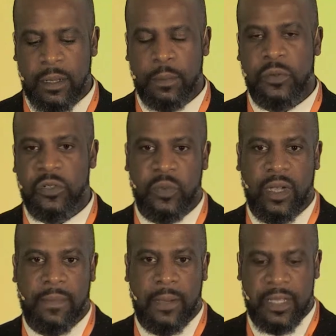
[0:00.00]
bourgeois
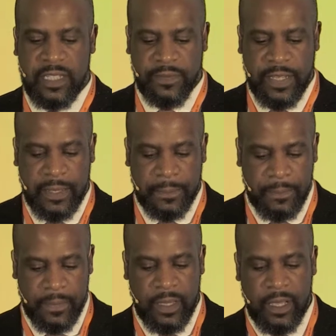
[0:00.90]
public sphere.
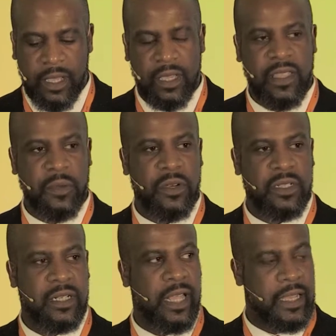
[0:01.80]
They
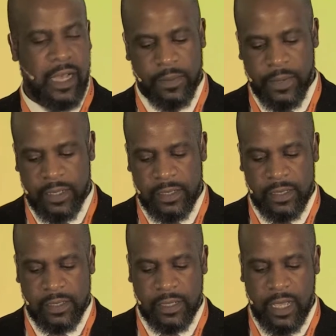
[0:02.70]
would, like
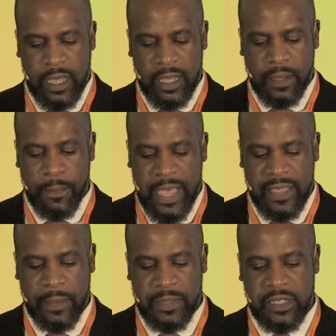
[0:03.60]
Habermas, compare
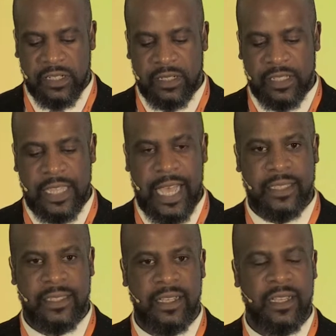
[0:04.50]
their position to
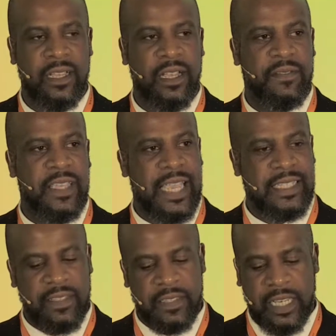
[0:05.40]
that of the
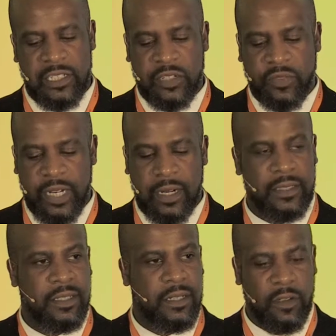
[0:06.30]
18th century
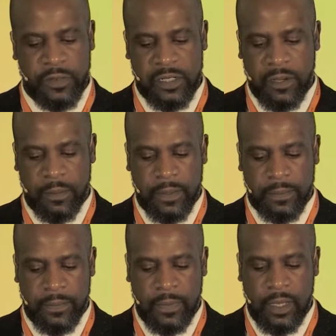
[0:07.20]
London coffee shop,
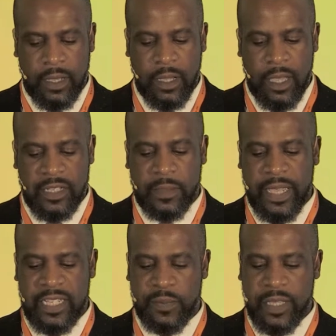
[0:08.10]
a
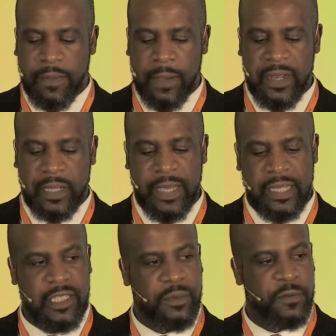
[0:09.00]
space where the public
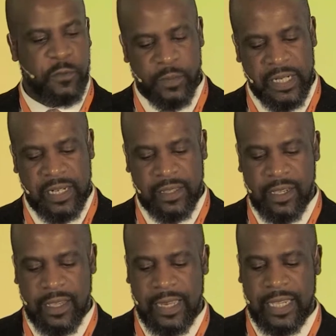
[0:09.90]
meet to inform each
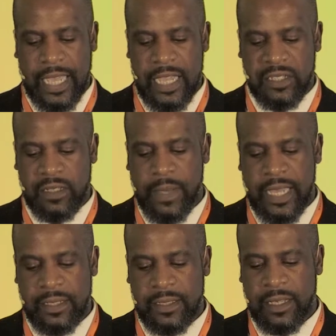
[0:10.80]
other and engage in
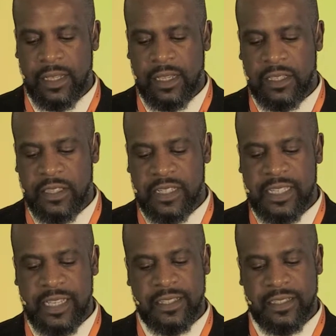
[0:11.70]
debate so that
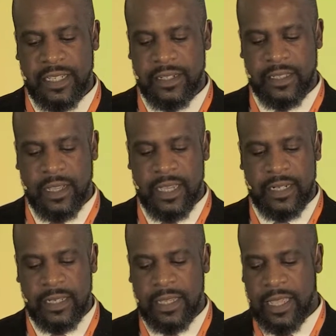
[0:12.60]
citizens can decide
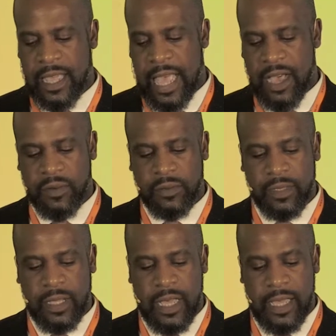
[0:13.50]
how
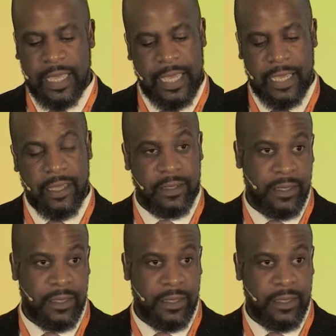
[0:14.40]
he